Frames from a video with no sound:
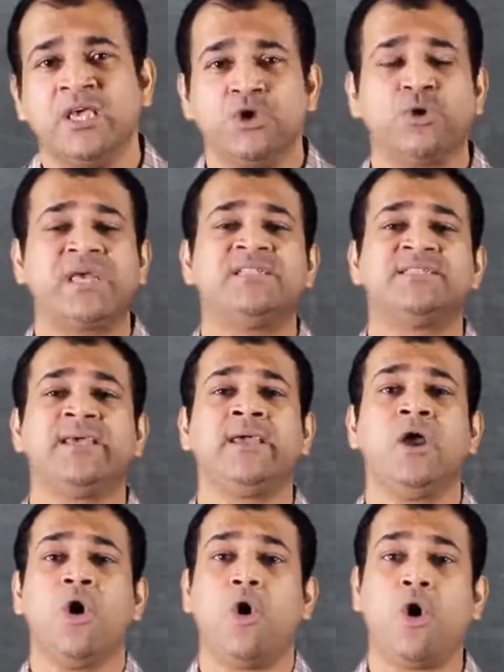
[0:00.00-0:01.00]
You can
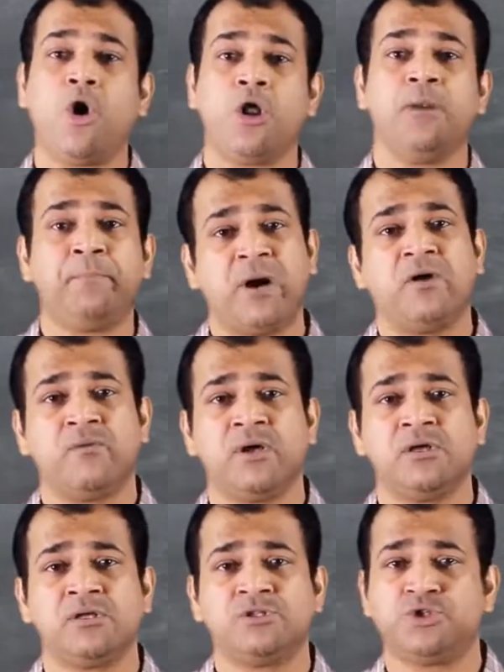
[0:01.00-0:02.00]
say all
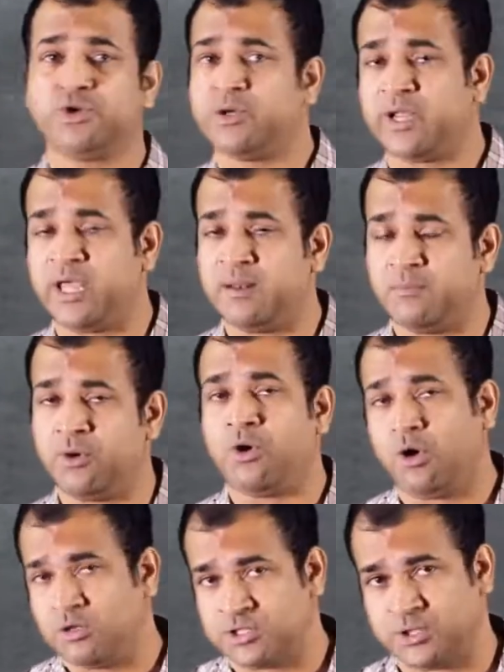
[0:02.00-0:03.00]
power to your elbow
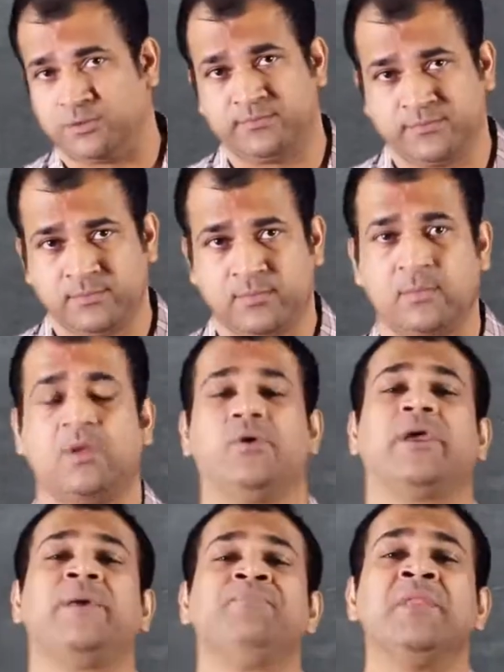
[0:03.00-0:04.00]
also.
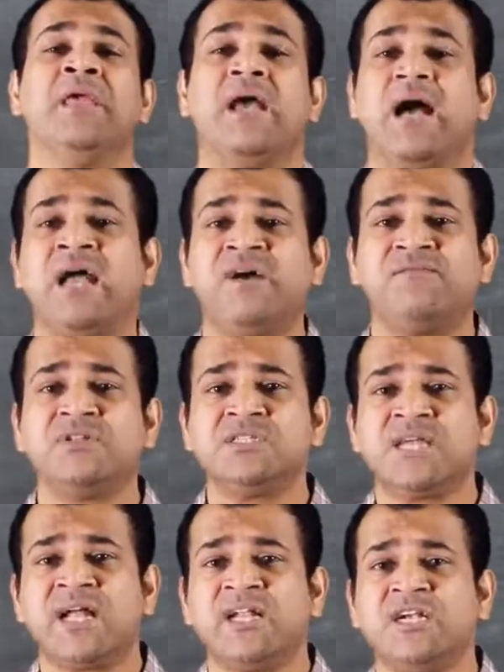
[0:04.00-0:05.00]
Okay. I have
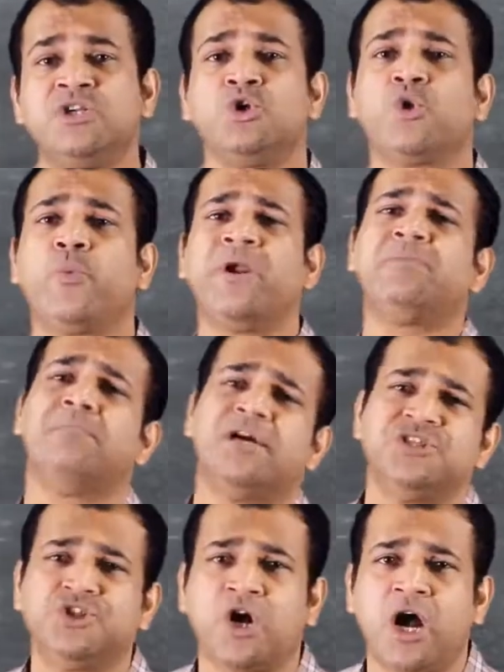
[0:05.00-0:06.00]
decided to quit my
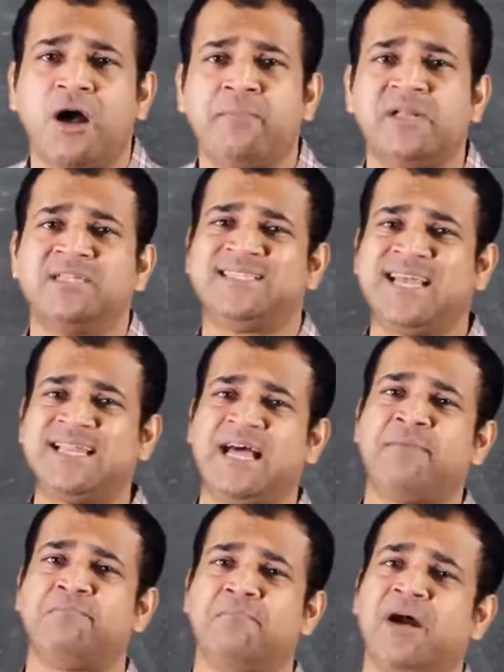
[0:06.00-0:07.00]
job and set
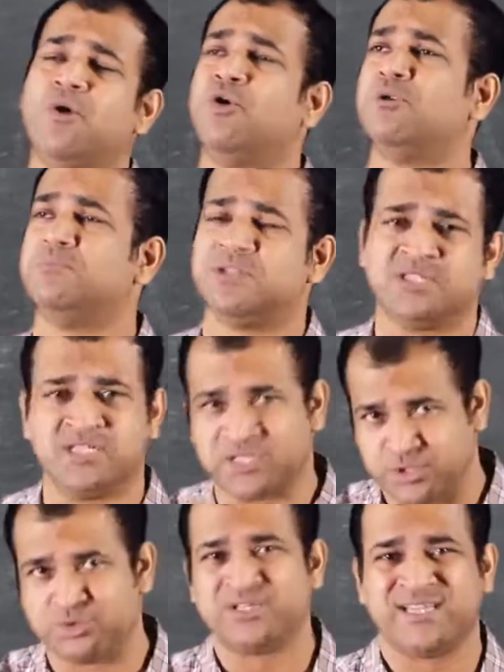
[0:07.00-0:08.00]
up my own
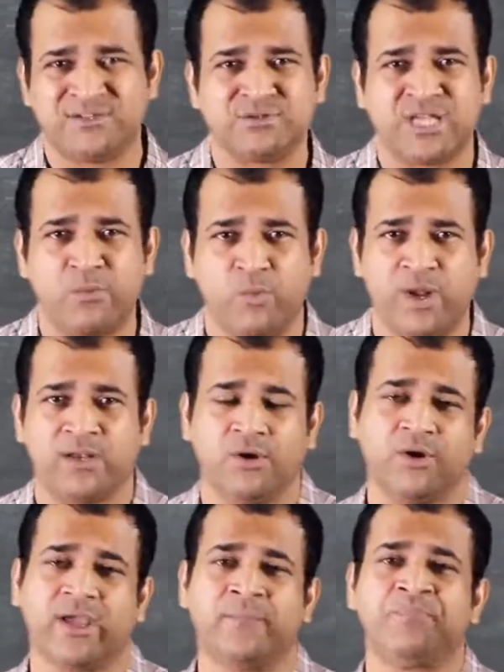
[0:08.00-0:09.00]
business. You say to someone,
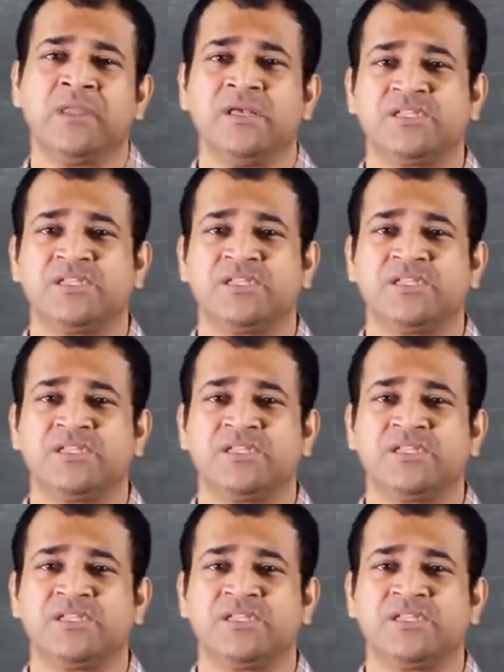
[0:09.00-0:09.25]
okay.